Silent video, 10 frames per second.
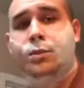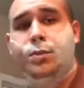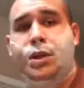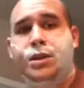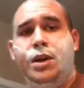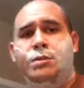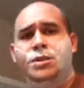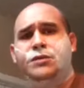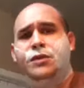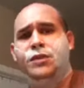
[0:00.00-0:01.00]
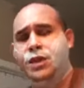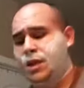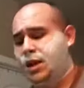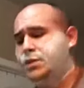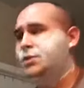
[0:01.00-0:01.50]
big tubs is
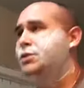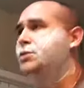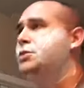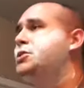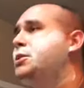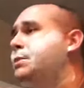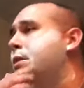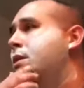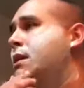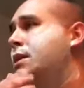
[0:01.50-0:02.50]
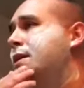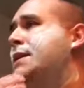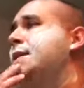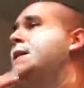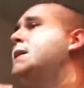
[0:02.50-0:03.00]
$15 including shipping,
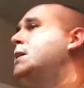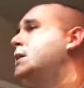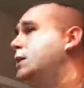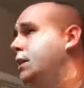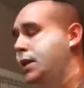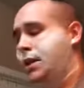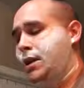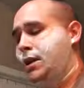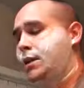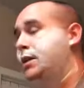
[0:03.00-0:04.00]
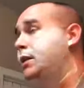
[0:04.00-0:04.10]
and